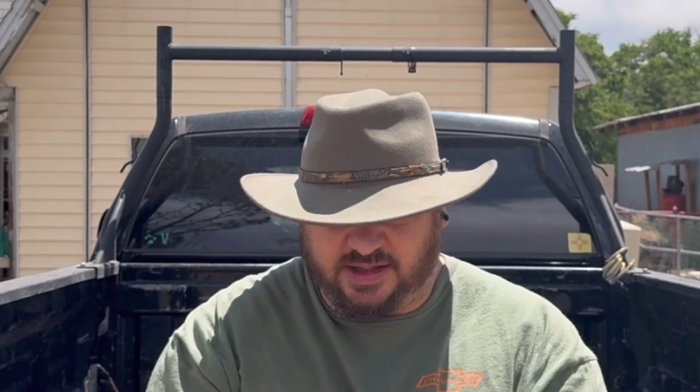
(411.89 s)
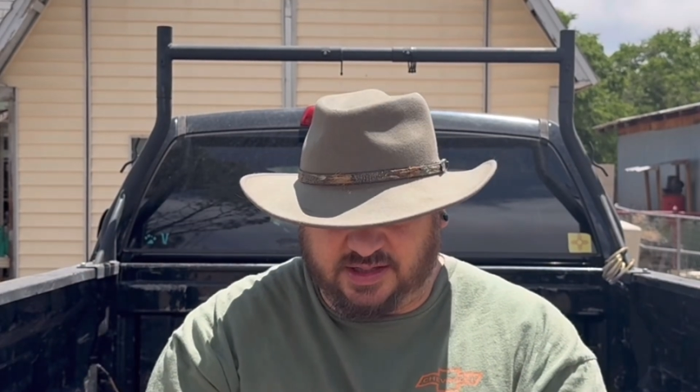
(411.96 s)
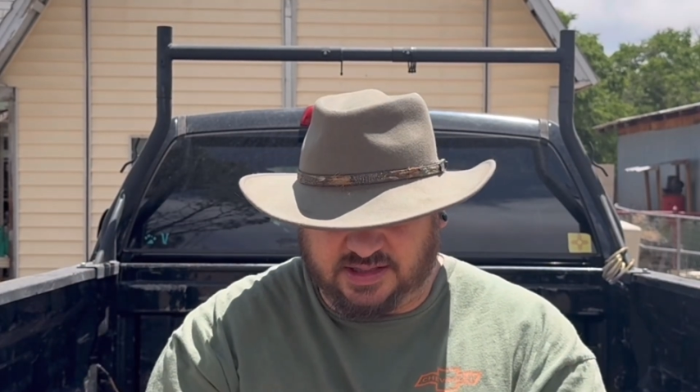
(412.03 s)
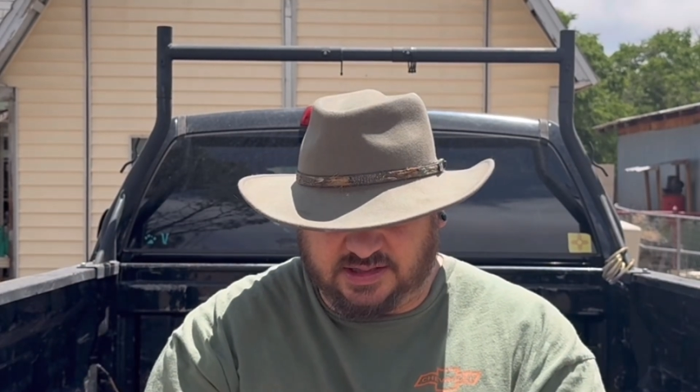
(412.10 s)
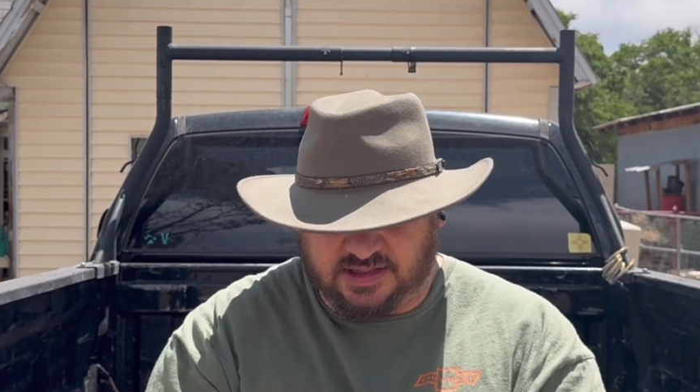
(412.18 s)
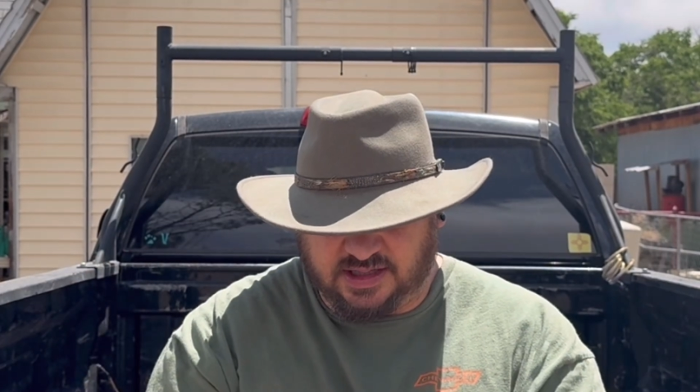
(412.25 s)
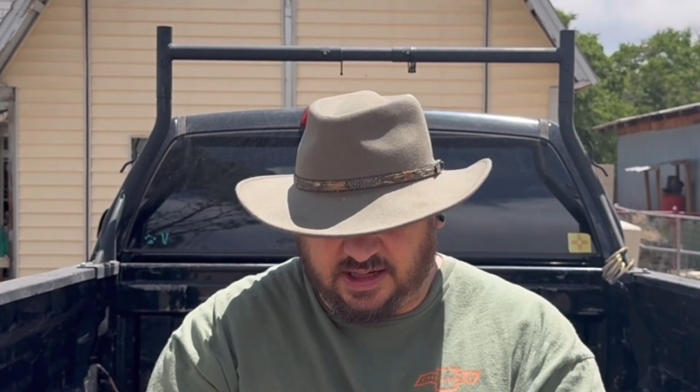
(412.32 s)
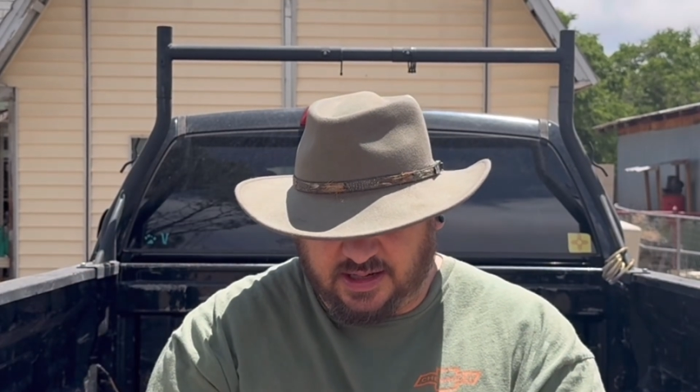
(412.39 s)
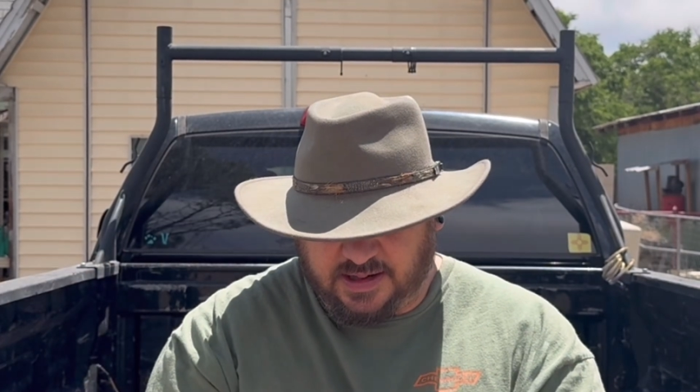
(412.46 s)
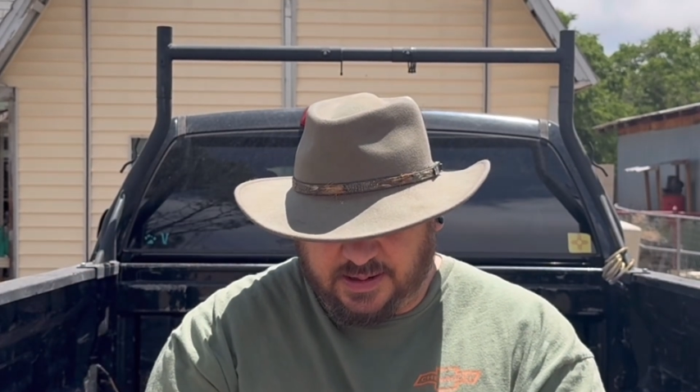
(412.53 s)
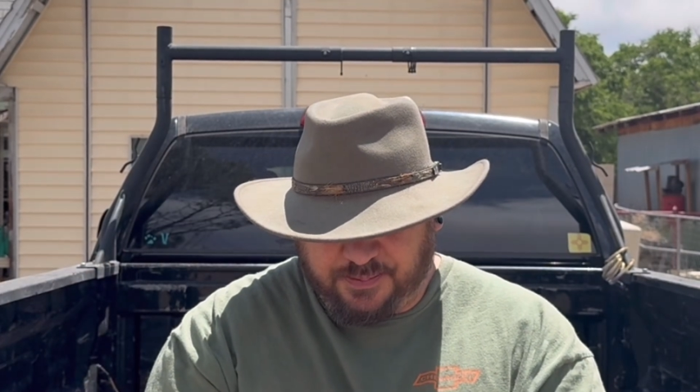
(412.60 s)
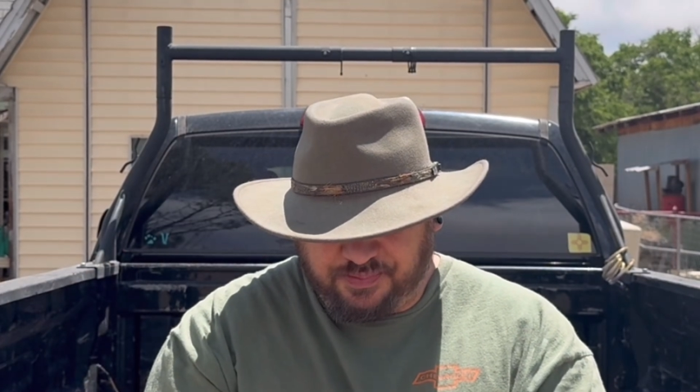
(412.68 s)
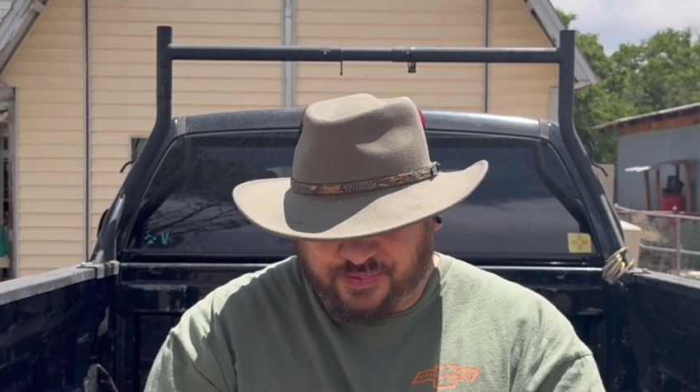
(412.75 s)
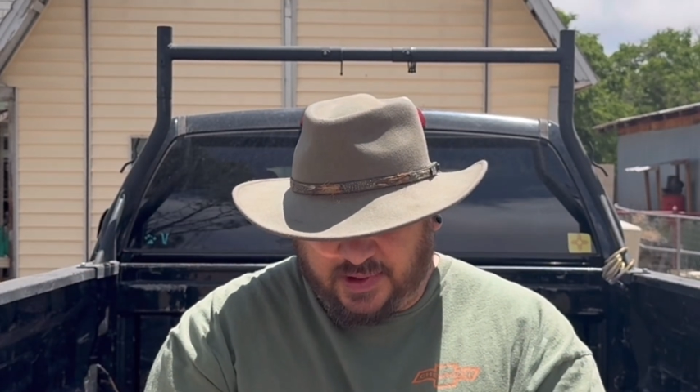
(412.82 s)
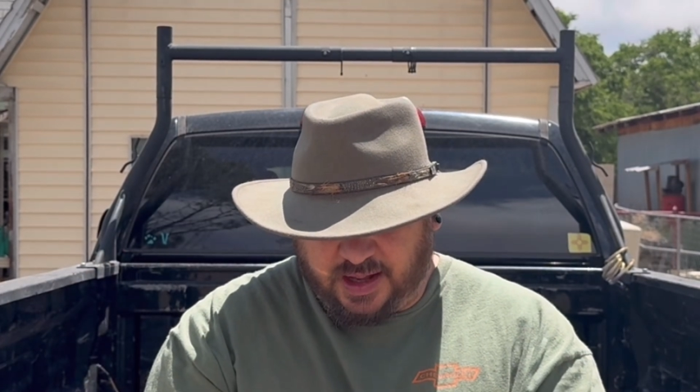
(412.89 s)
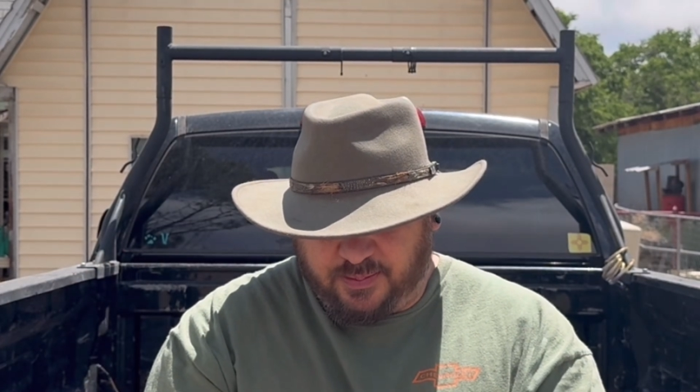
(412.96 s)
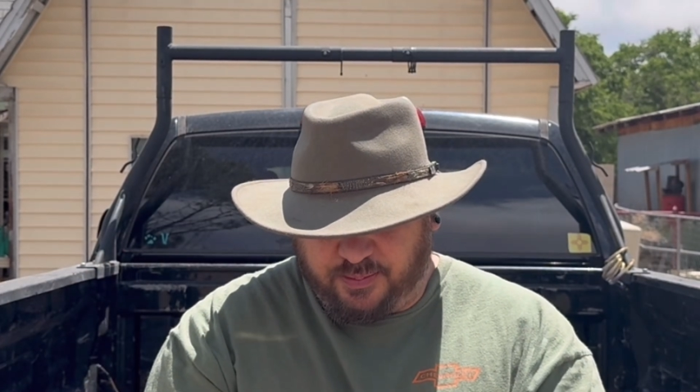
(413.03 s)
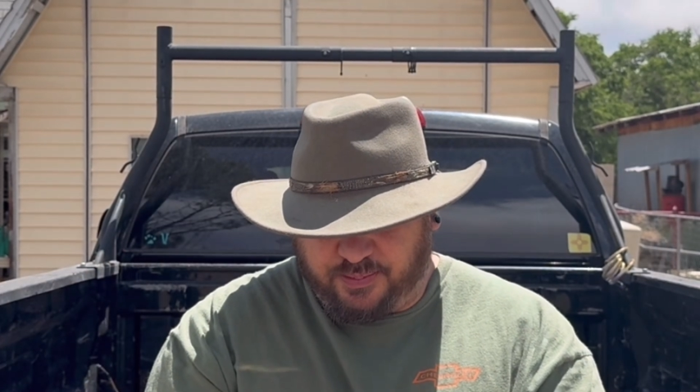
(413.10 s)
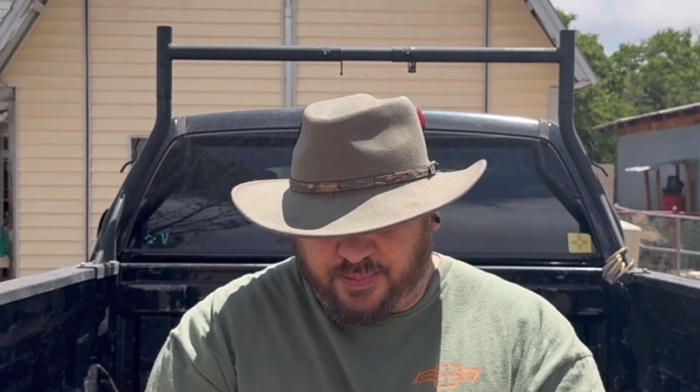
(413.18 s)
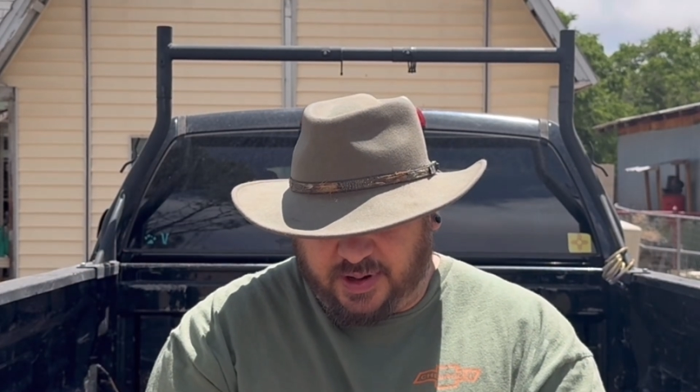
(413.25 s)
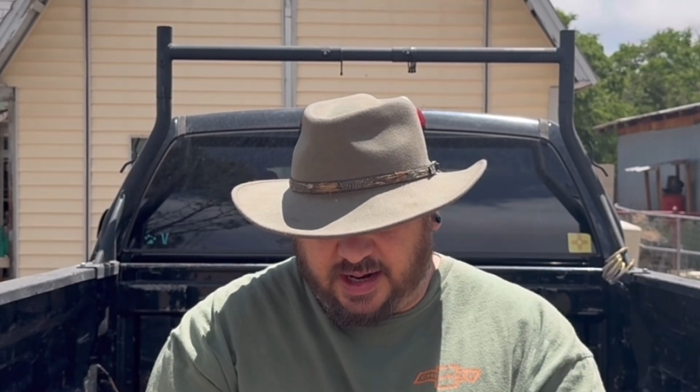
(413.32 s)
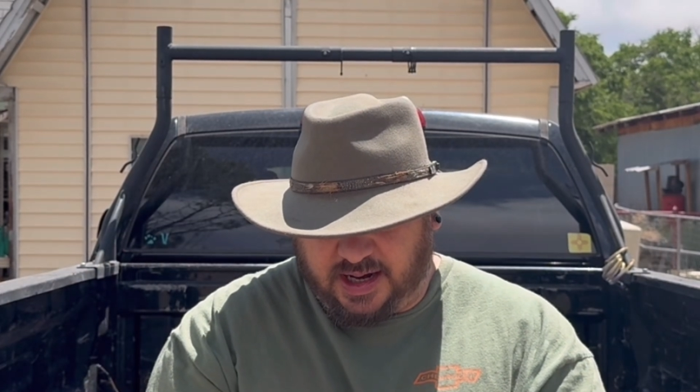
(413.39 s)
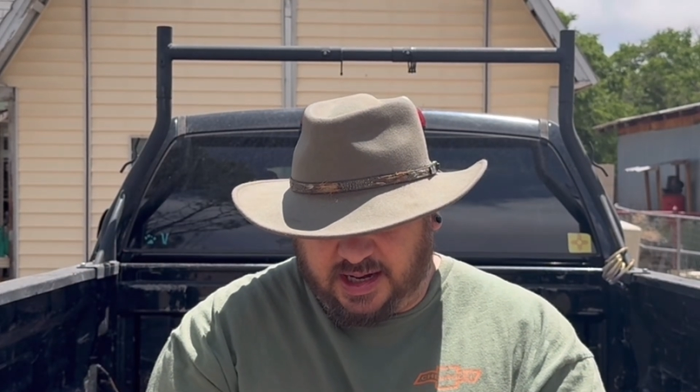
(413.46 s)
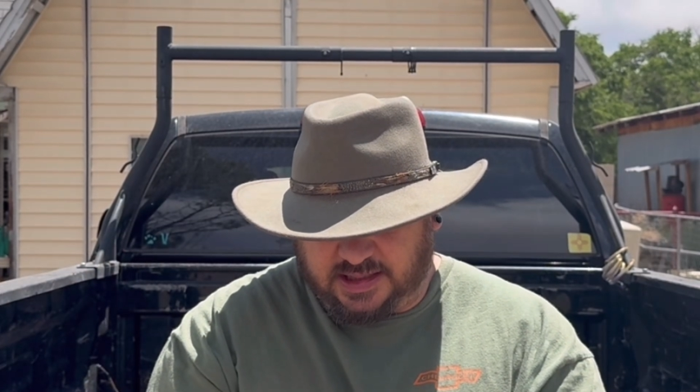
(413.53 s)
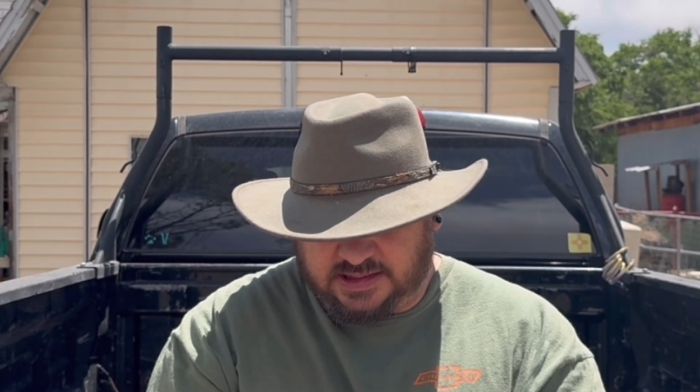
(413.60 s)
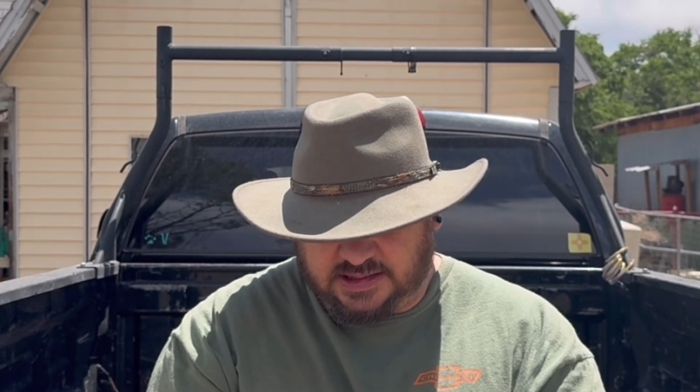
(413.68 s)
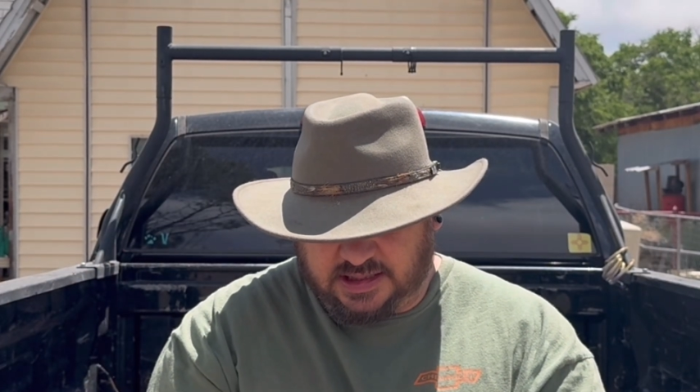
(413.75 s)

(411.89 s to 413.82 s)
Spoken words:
this, but